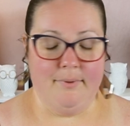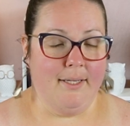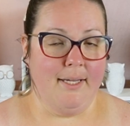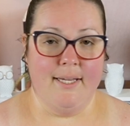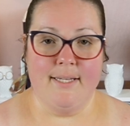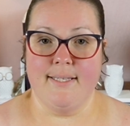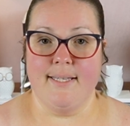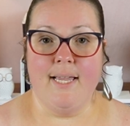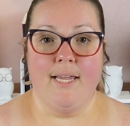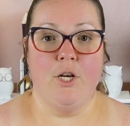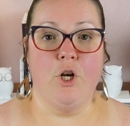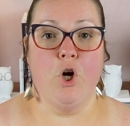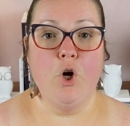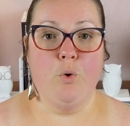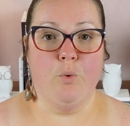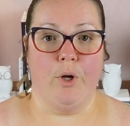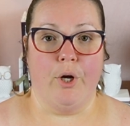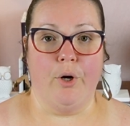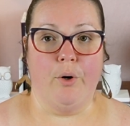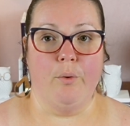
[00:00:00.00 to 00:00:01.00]
is a
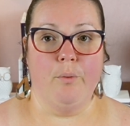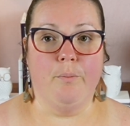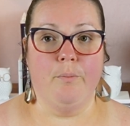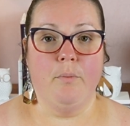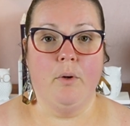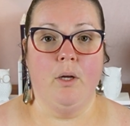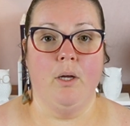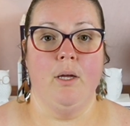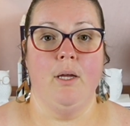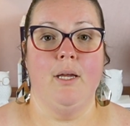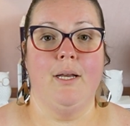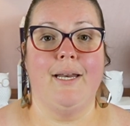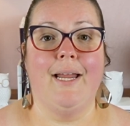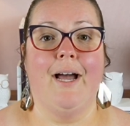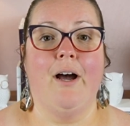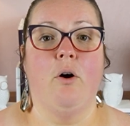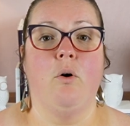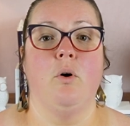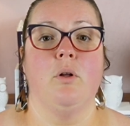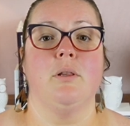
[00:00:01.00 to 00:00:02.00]
no no.
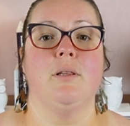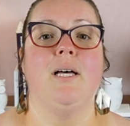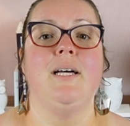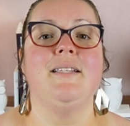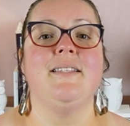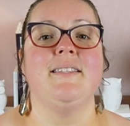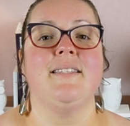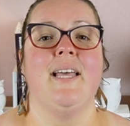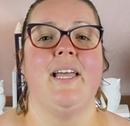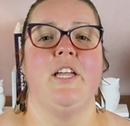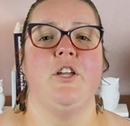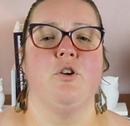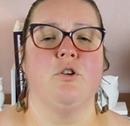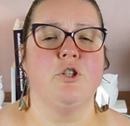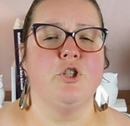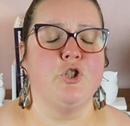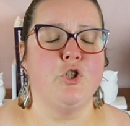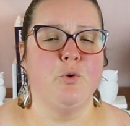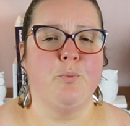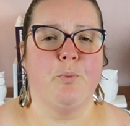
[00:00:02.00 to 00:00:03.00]
Now, let's say you're
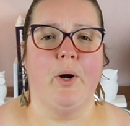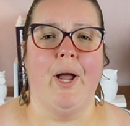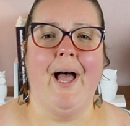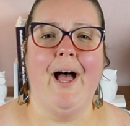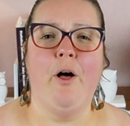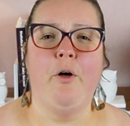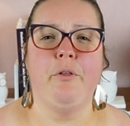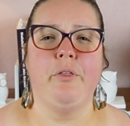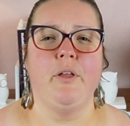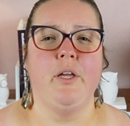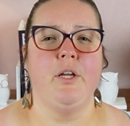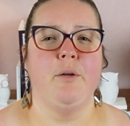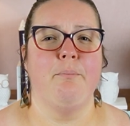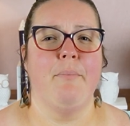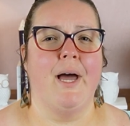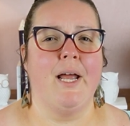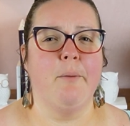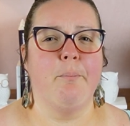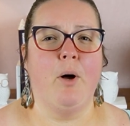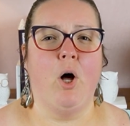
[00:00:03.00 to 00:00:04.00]
super healthy
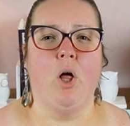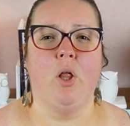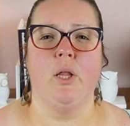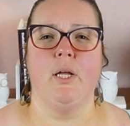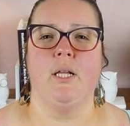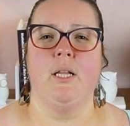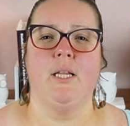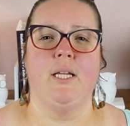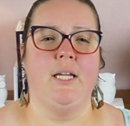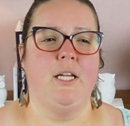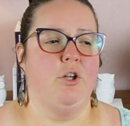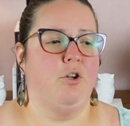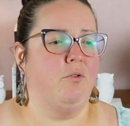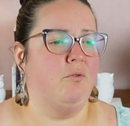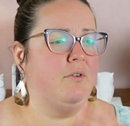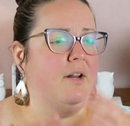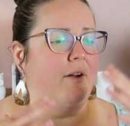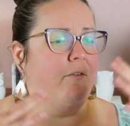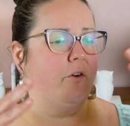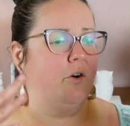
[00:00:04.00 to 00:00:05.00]
metabolically,
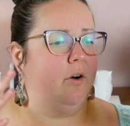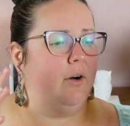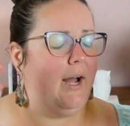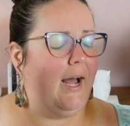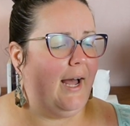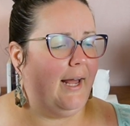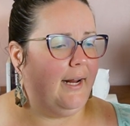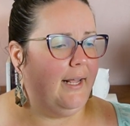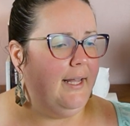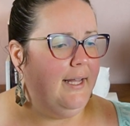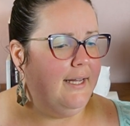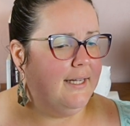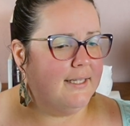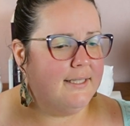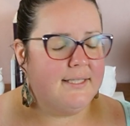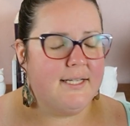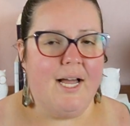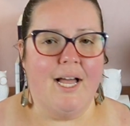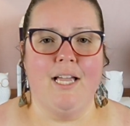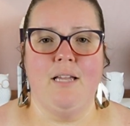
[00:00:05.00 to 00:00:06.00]
you've never had
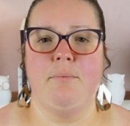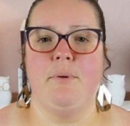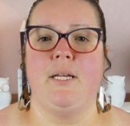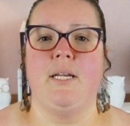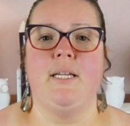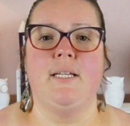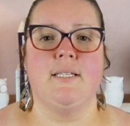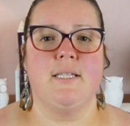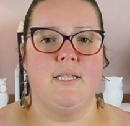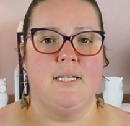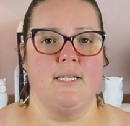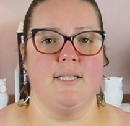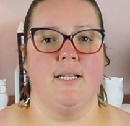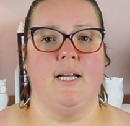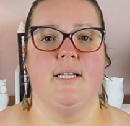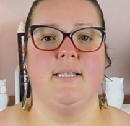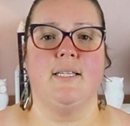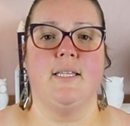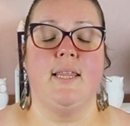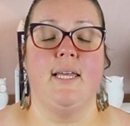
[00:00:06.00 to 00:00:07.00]
diabetes and these
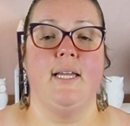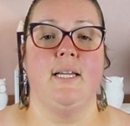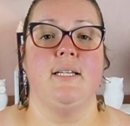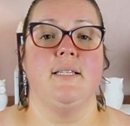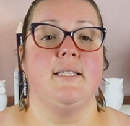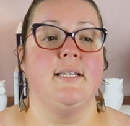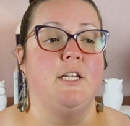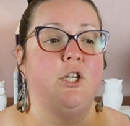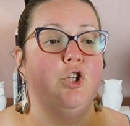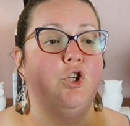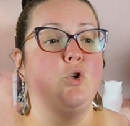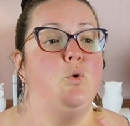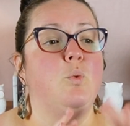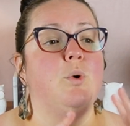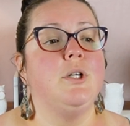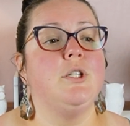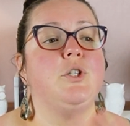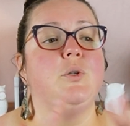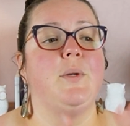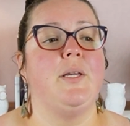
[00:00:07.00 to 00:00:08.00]
kinds of things, and you
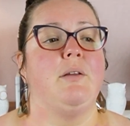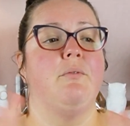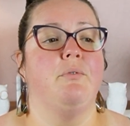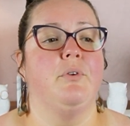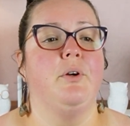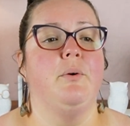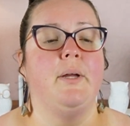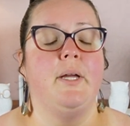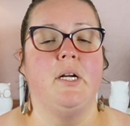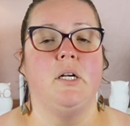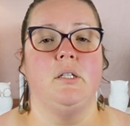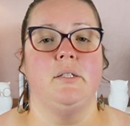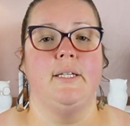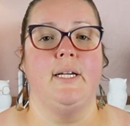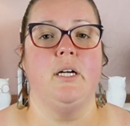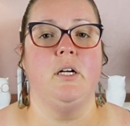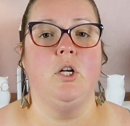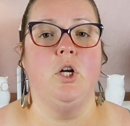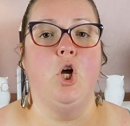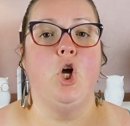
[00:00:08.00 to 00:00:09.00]
want to eat fruit here and
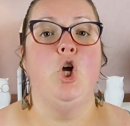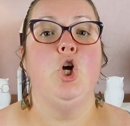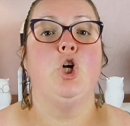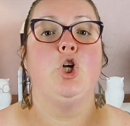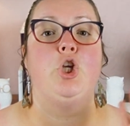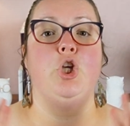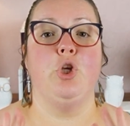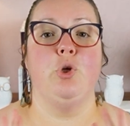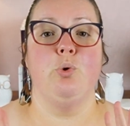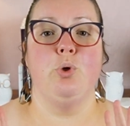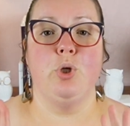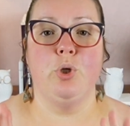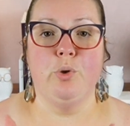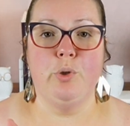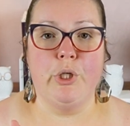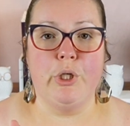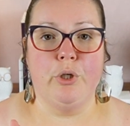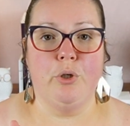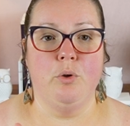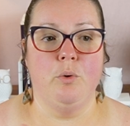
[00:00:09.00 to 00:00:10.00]
there. You do
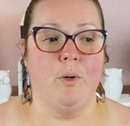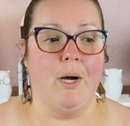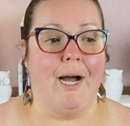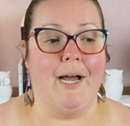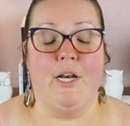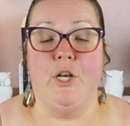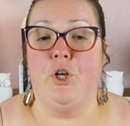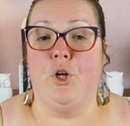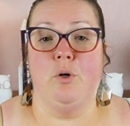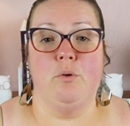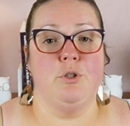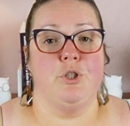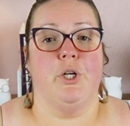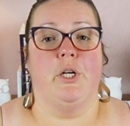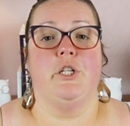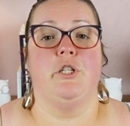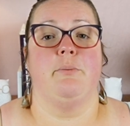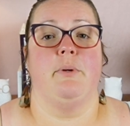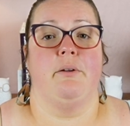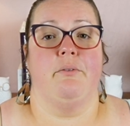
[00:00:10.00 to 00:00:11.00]
you, no
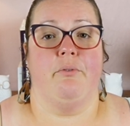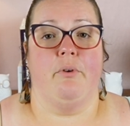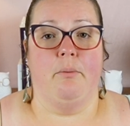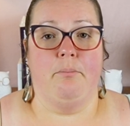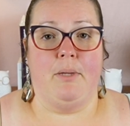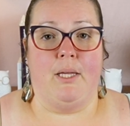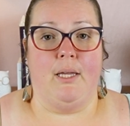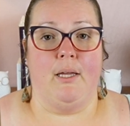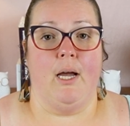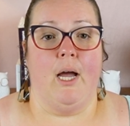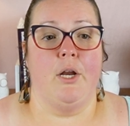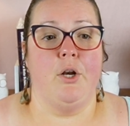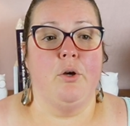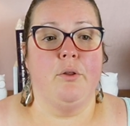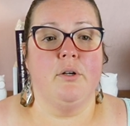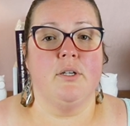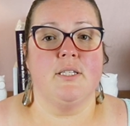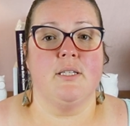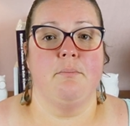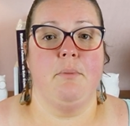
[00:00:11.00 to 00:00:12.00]
judgment from me. I know
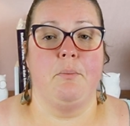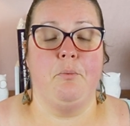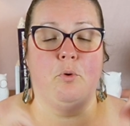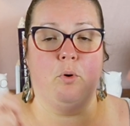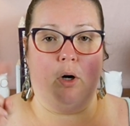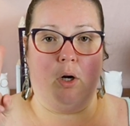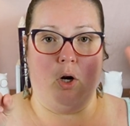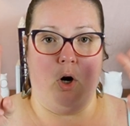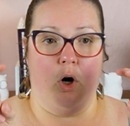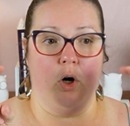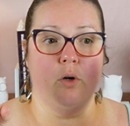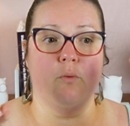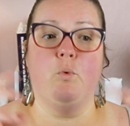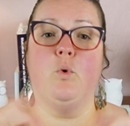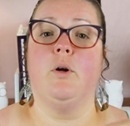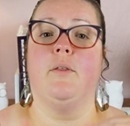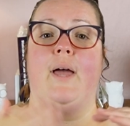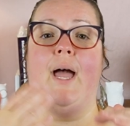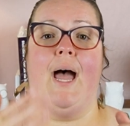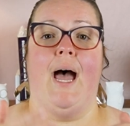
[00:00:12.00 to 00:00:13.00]
there are some people who are
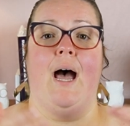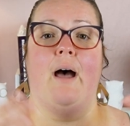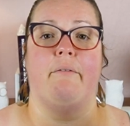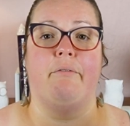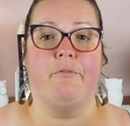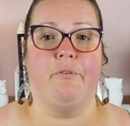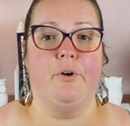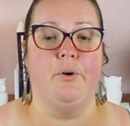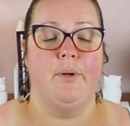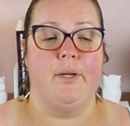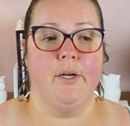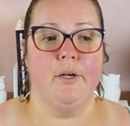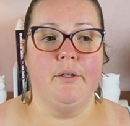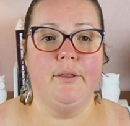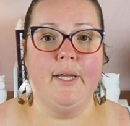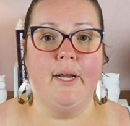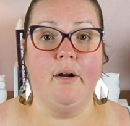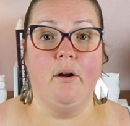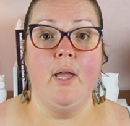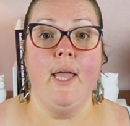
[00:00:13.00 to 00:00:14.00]
carnivore that have fruit here
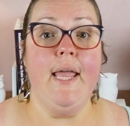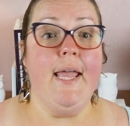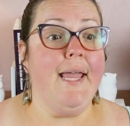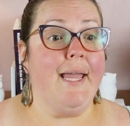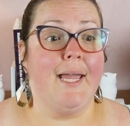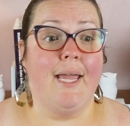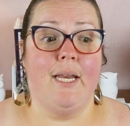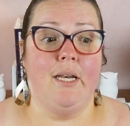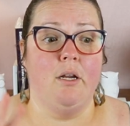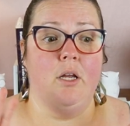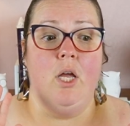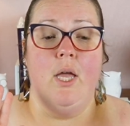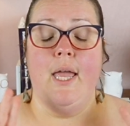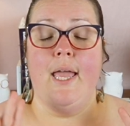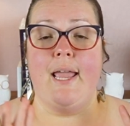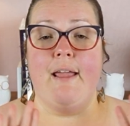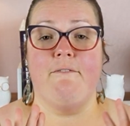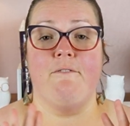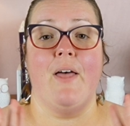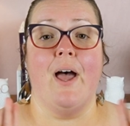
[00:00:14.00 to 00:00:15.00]
and there, and
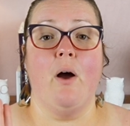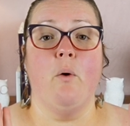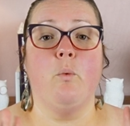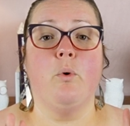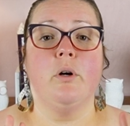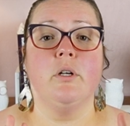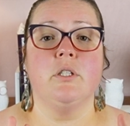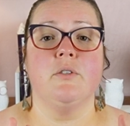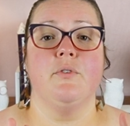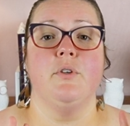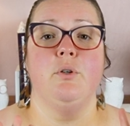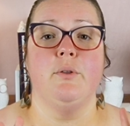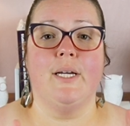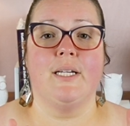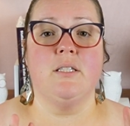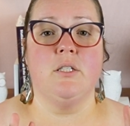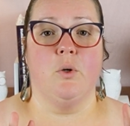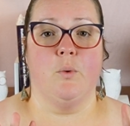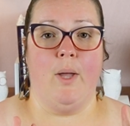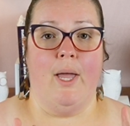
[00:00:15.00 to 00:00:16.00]
if that works for you,
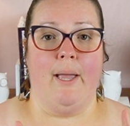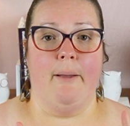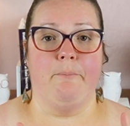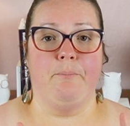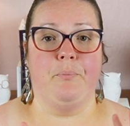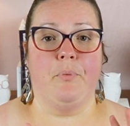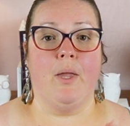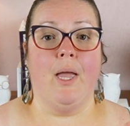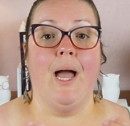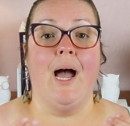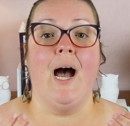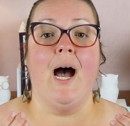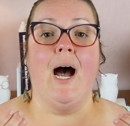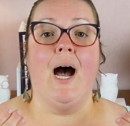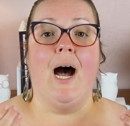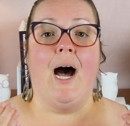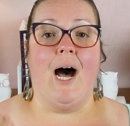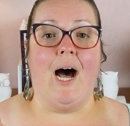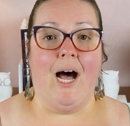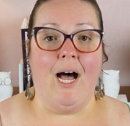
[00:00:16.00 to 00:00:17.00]
that's okay.
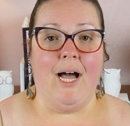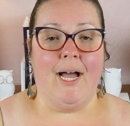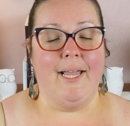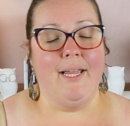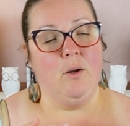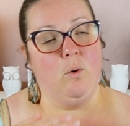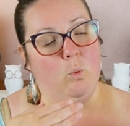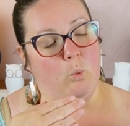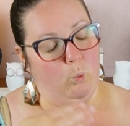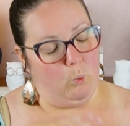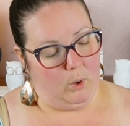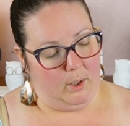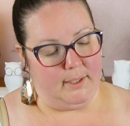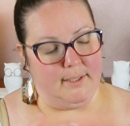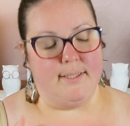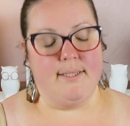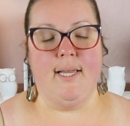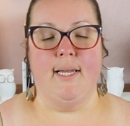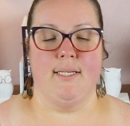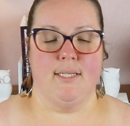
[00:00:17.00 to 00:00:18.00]
I
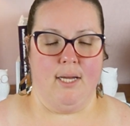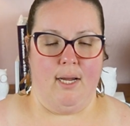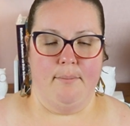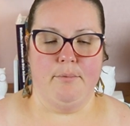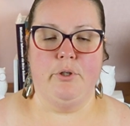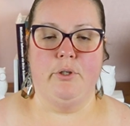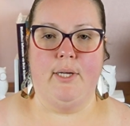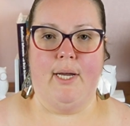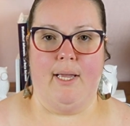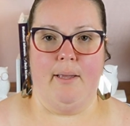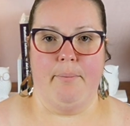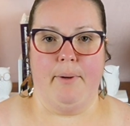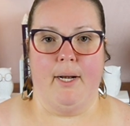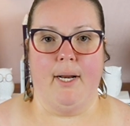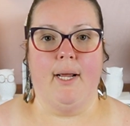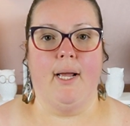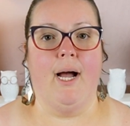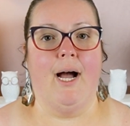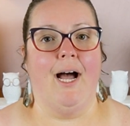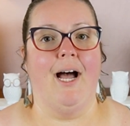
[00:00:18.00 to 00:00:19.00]
was a type 2
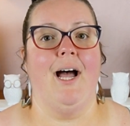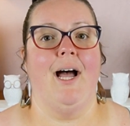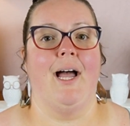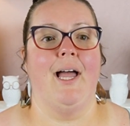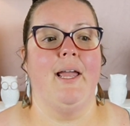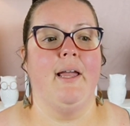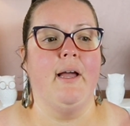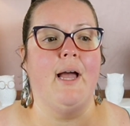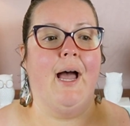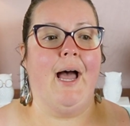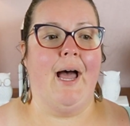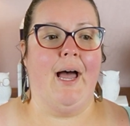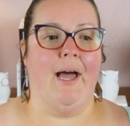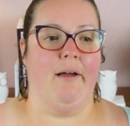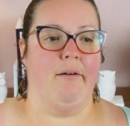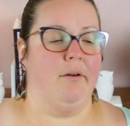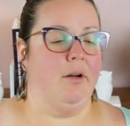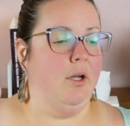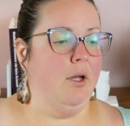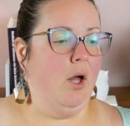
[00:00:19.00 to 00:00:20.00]
diabetic. I
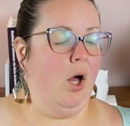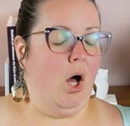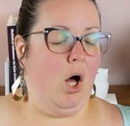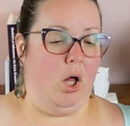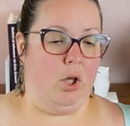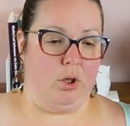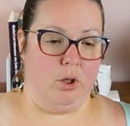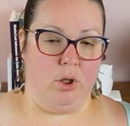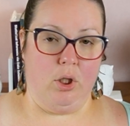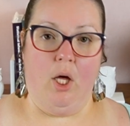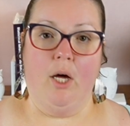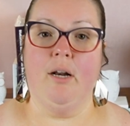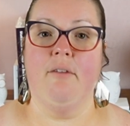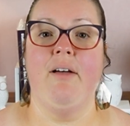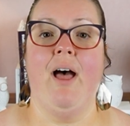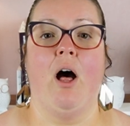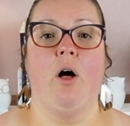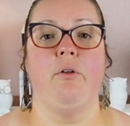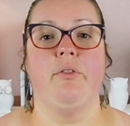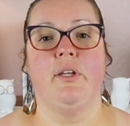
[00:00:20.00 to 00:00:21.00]
had a lot of
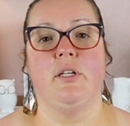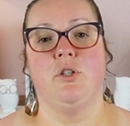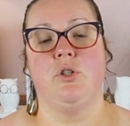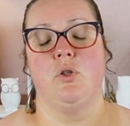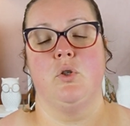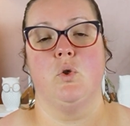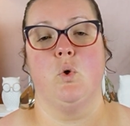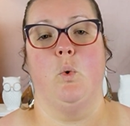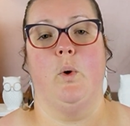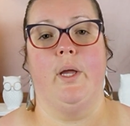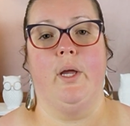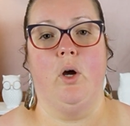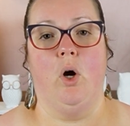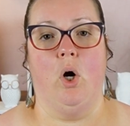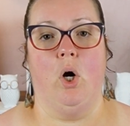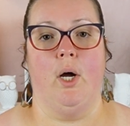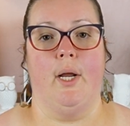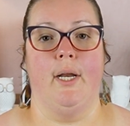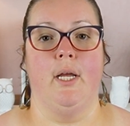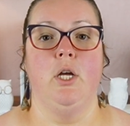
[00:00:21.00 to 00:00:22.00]
health issues going
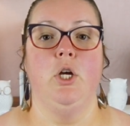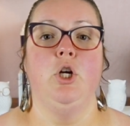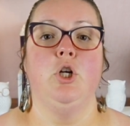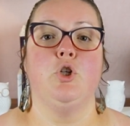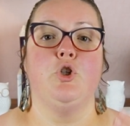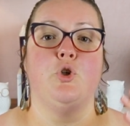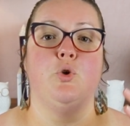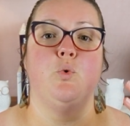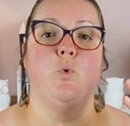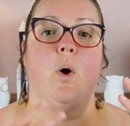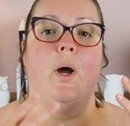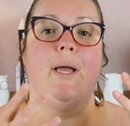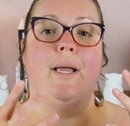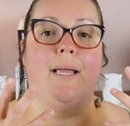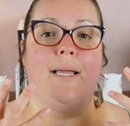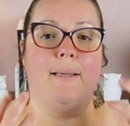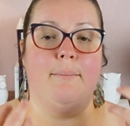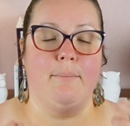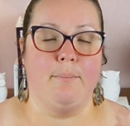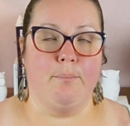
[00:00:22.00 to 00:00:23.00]
on. To